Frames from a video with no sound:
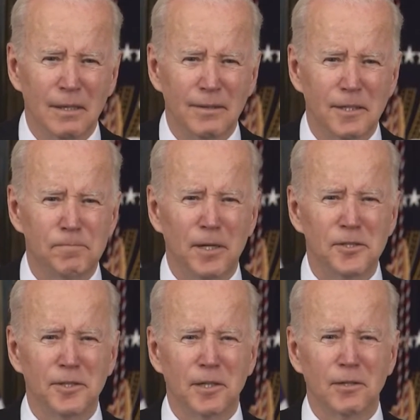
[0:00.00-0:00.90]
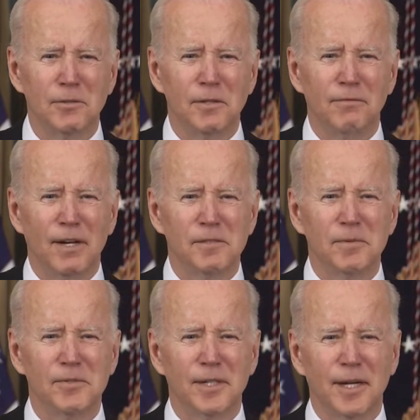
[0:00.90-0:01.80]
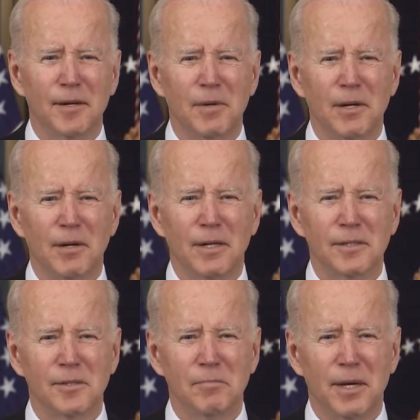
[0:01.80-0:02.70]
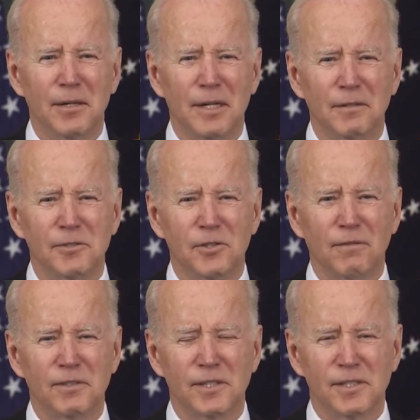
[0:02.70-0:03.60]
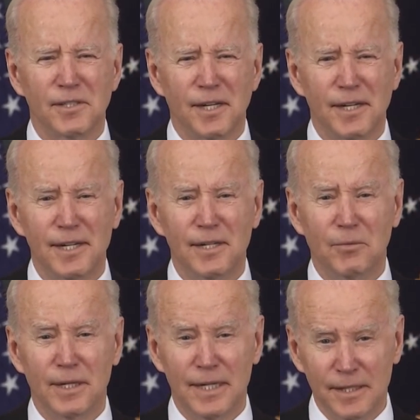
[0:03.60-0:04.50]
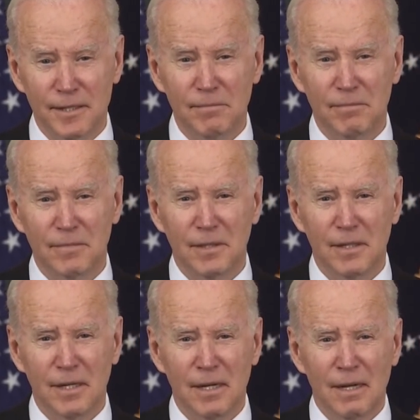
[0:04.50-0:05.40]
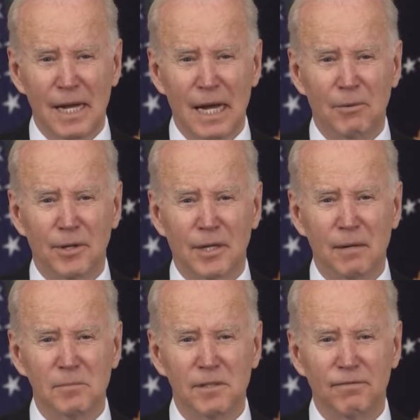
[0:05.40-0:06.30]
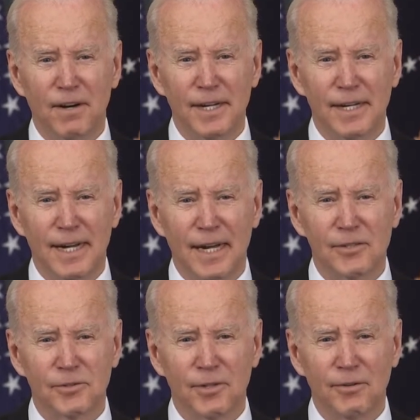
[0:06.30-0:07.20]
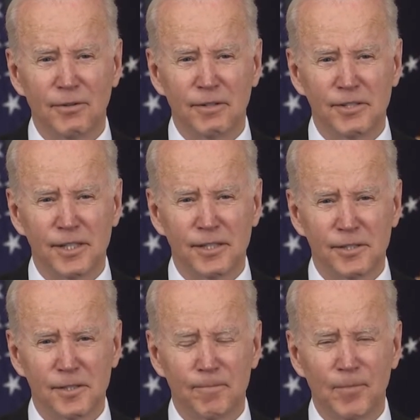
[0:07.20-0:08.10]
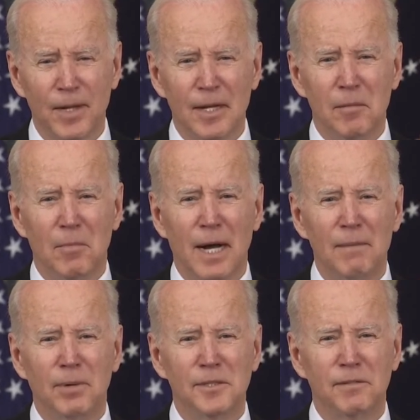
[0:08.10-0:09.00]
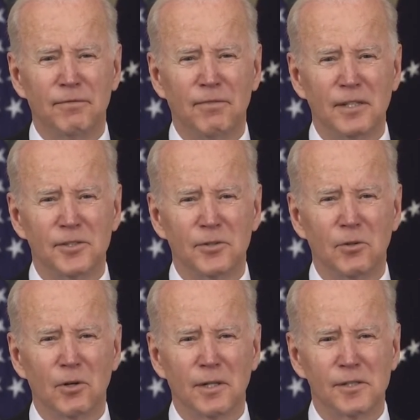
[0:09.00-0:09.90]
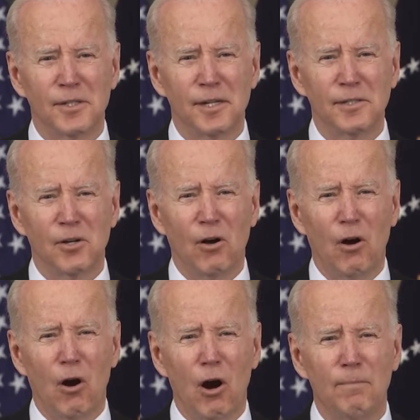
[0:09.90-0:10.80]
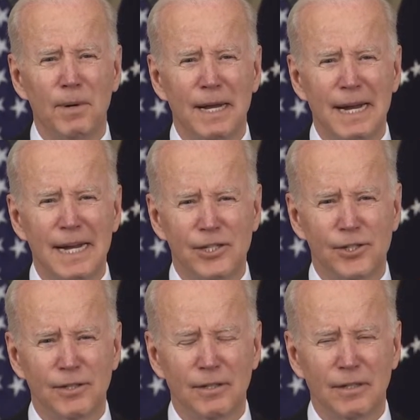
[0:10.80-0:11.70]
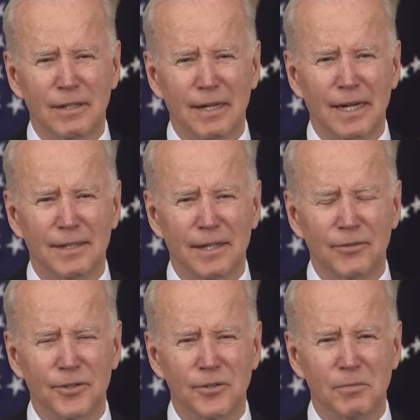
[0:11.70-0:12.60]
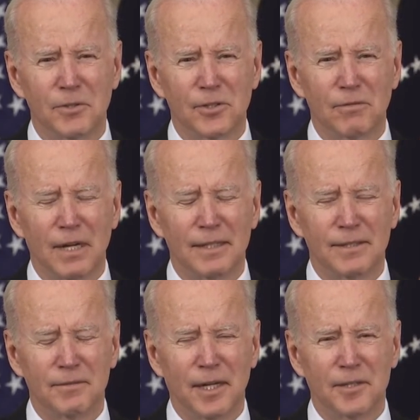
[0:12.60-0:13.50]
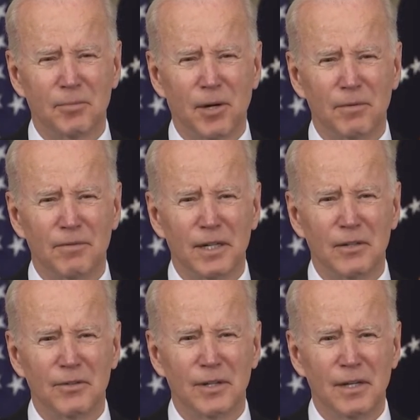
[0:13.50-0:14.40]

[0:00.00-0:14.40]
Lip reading: This budget includes investments to get Americans the mental health services they need, and we need them. And when it comes to fighting cancer and other diseases, my budget funds a new organization called ARPA-H, that's Health and Human Services, at the Department of Health.